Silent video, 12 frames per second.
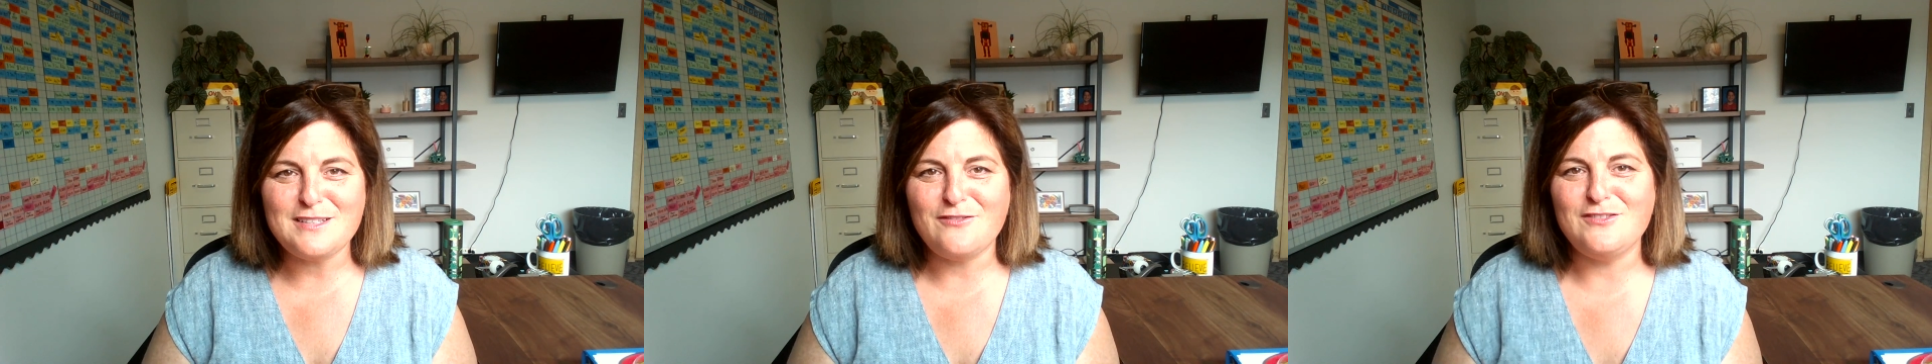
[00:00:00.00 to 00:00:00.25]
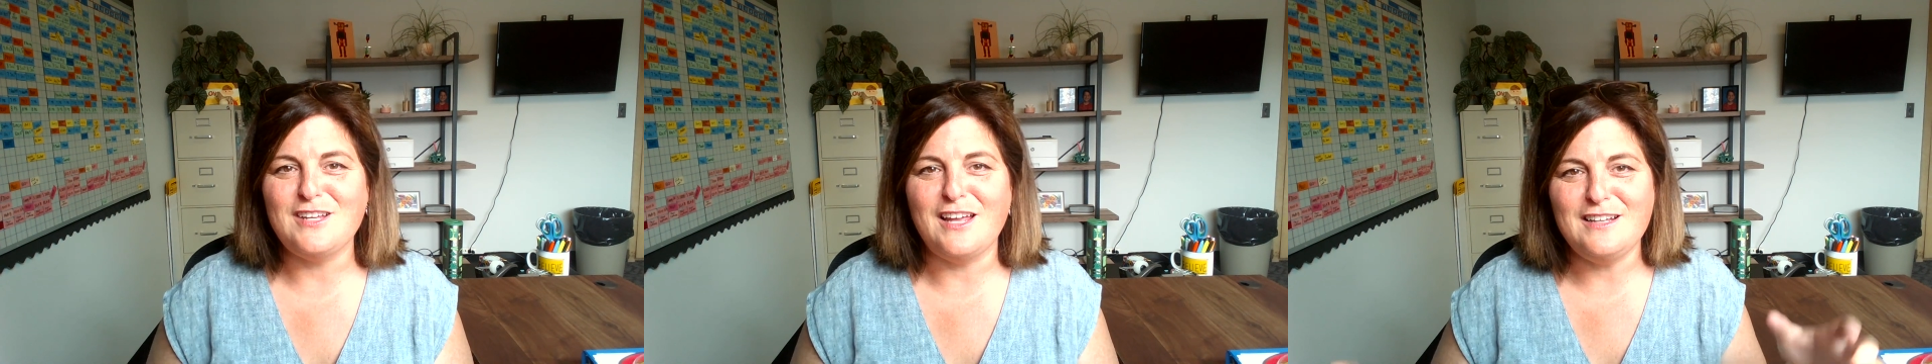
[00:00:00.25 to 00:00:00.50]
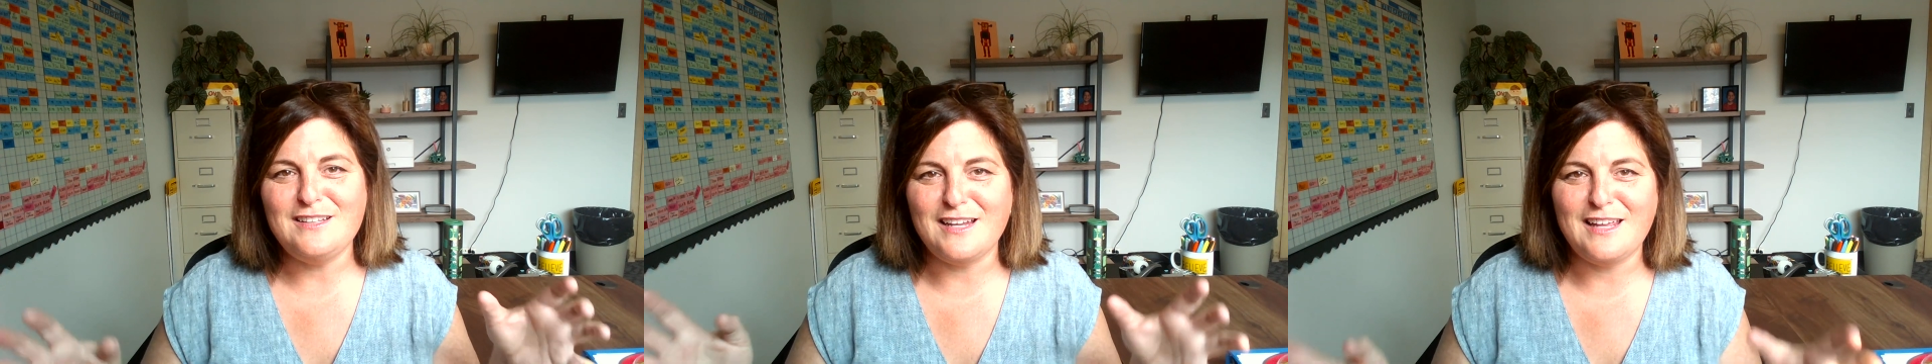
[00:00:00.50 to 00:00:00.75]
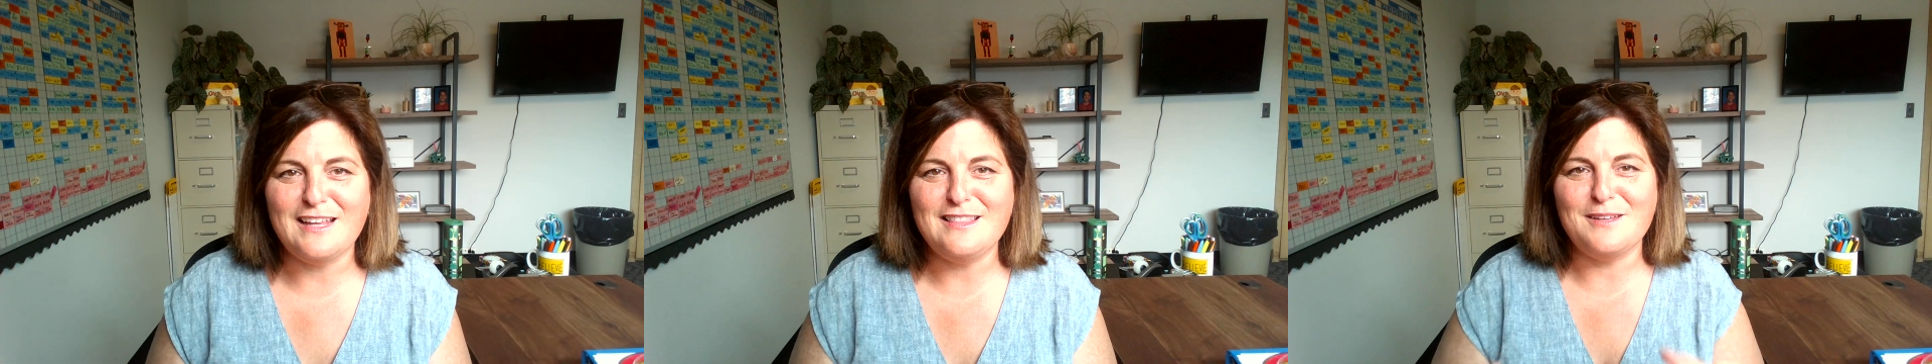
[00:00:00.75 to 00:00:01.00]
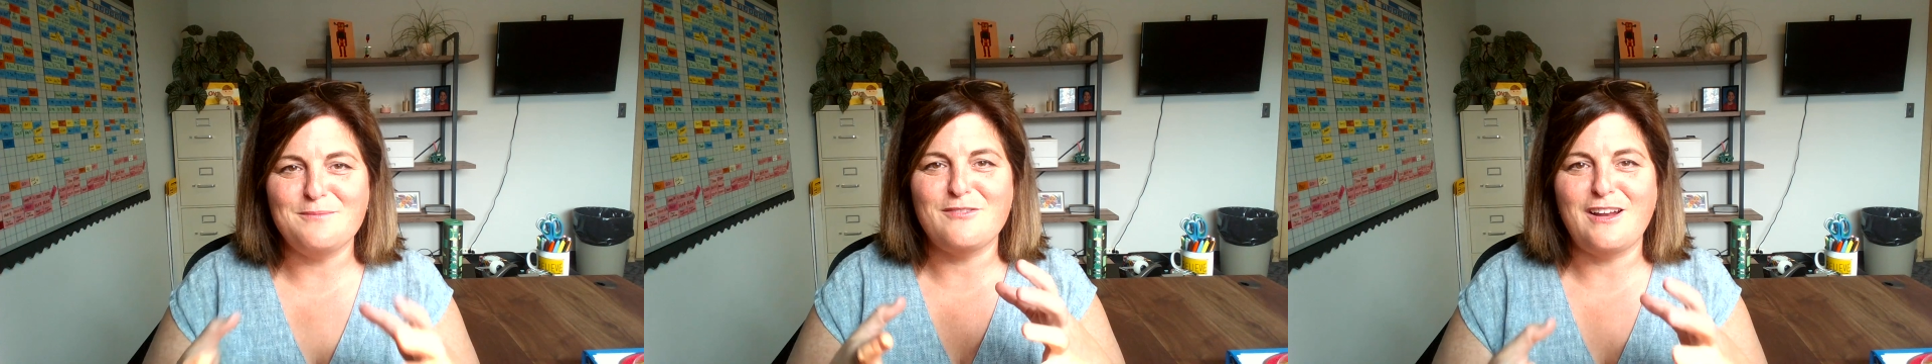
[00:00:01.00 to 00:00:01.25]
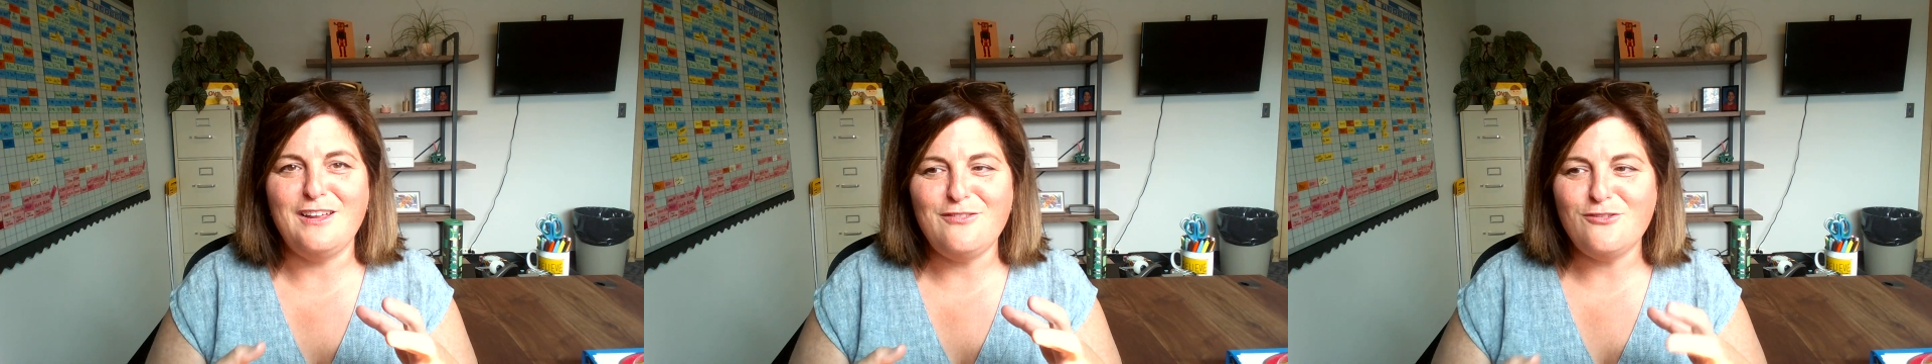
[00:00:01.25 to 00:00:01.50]
have done to get them
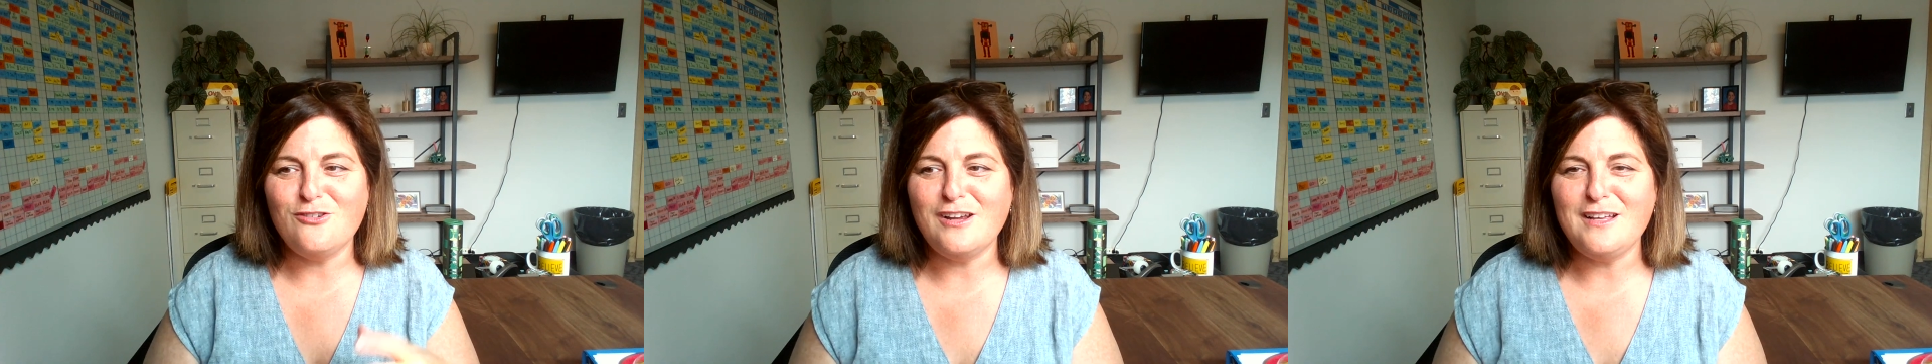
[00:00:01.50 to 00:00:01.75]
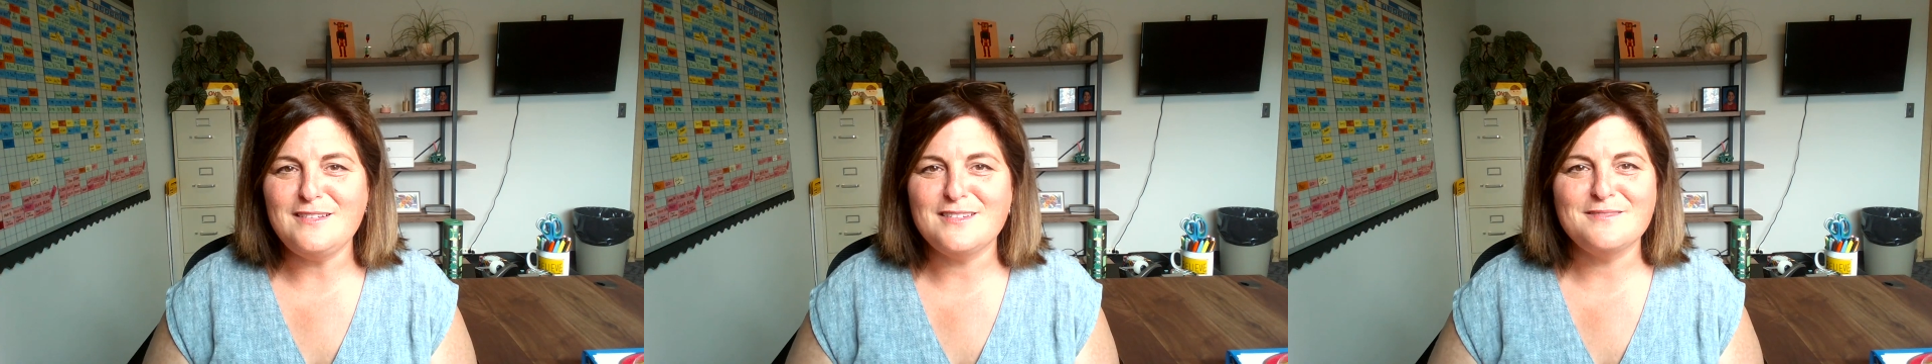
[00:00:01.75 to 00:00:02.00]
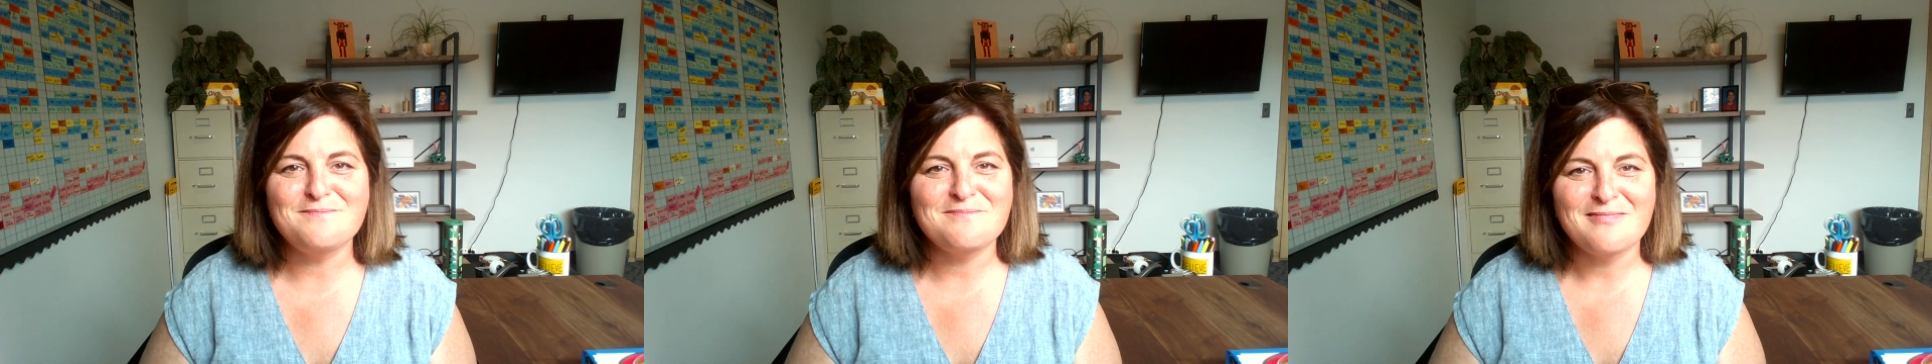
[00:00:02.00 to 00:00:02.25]
ready for us.